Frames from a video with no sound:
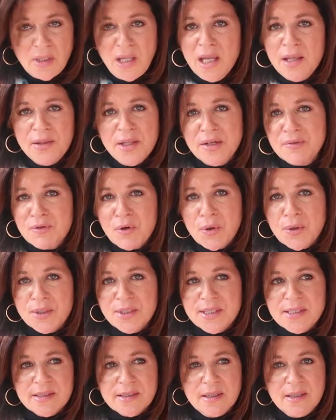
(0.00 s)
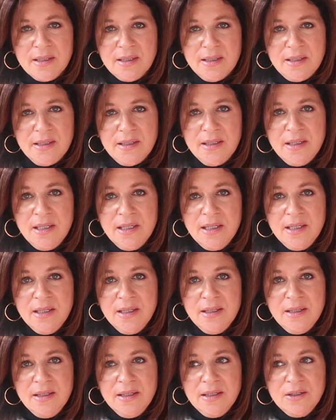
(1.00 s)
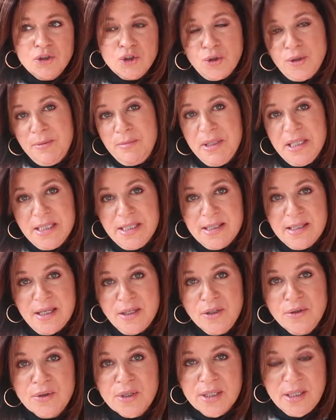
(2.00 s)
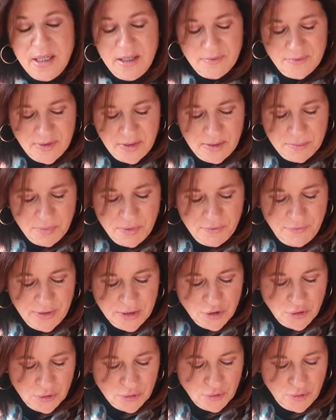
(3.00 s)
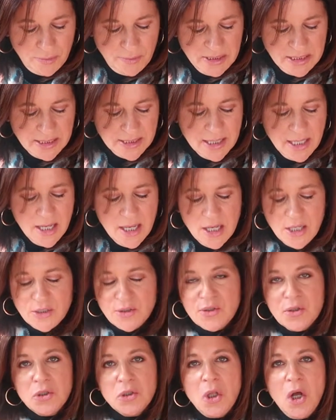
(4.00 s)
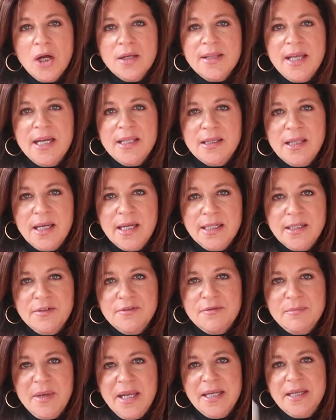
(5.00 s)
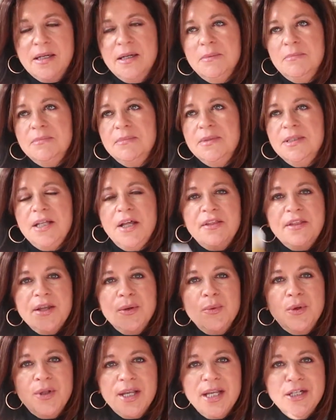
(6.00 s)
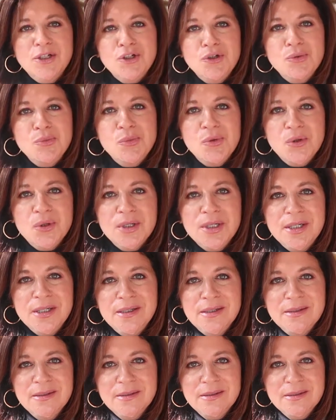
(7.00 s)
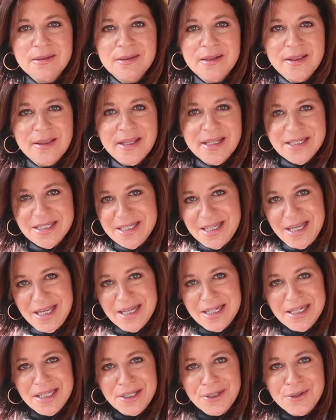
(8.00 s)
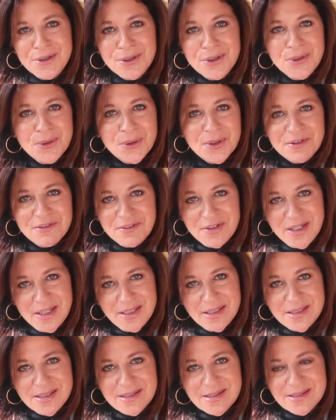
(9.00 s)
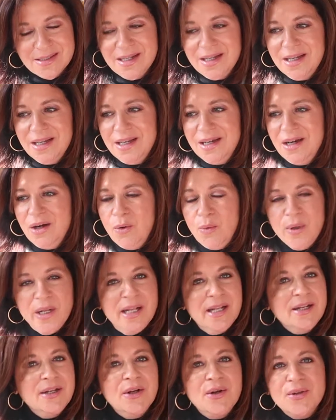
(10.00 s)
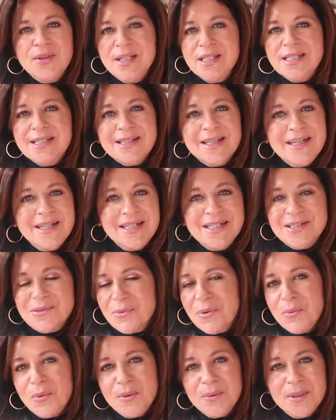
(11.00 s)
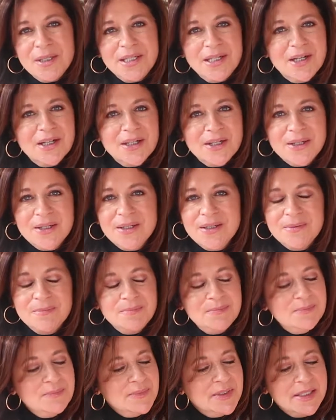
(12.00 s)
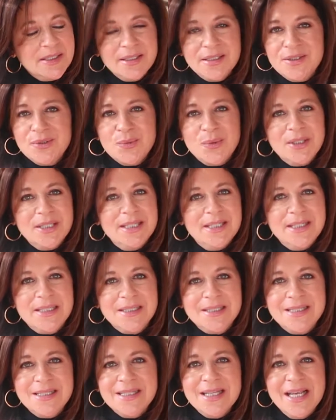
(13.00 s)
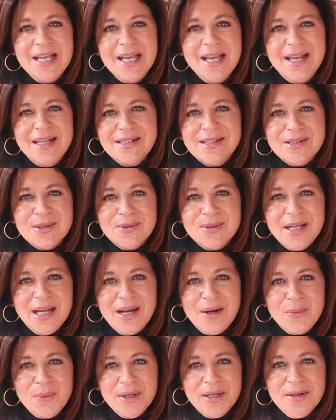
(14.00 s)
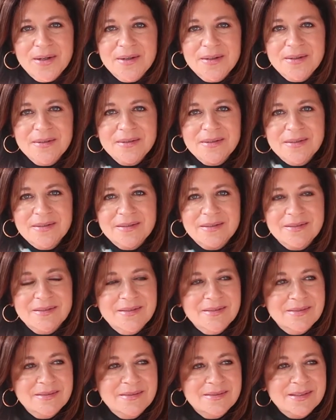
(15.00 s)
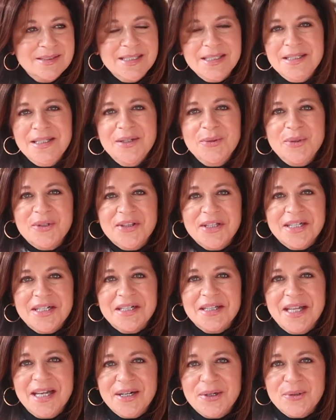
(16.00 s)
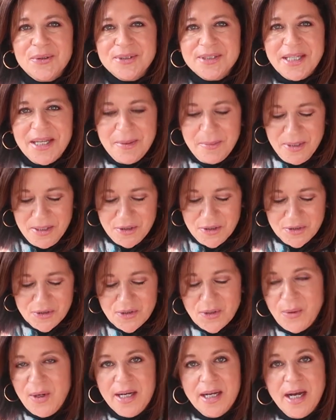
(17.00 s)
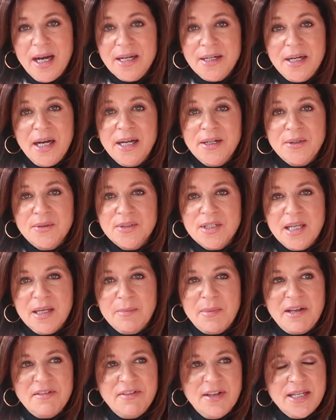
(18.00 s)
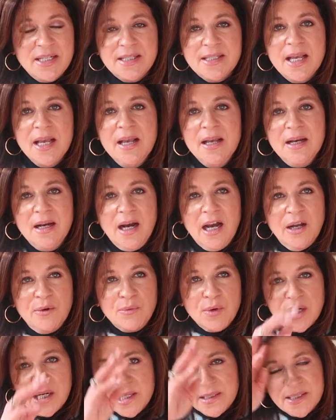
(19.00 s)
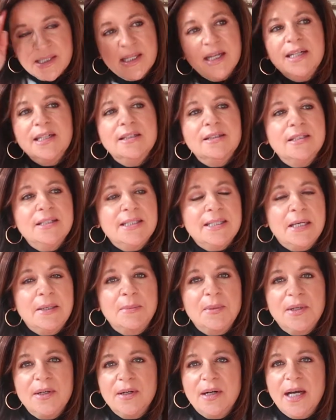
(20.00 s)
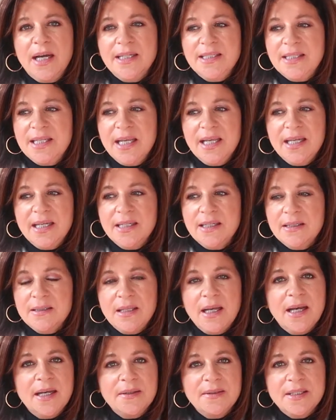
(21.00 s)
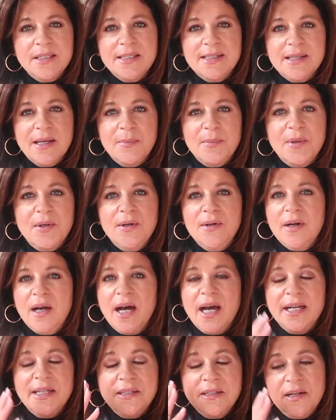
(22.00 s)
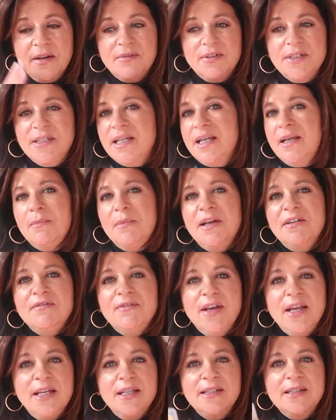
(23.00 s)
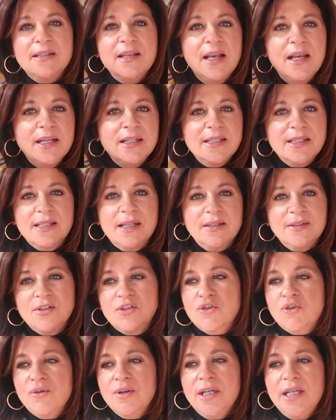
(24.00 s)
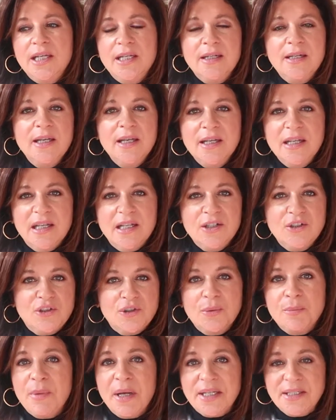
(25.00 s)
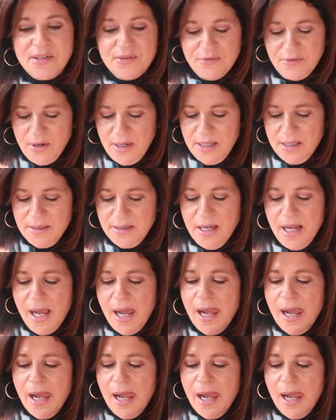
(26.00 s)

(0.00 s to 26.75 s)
And then, of course, treatments that you can have done, professional treatments. So along that line of makeup, nothing will age you more than tanning your face. We didn't know this, ladies, when we were younger. It is what it is. And so now we are dealing with the collateral damage. So I don't tan my face. I run outside in the summer. I tan a lot in the summer. I never tan my face. Sunscreen is your best friend.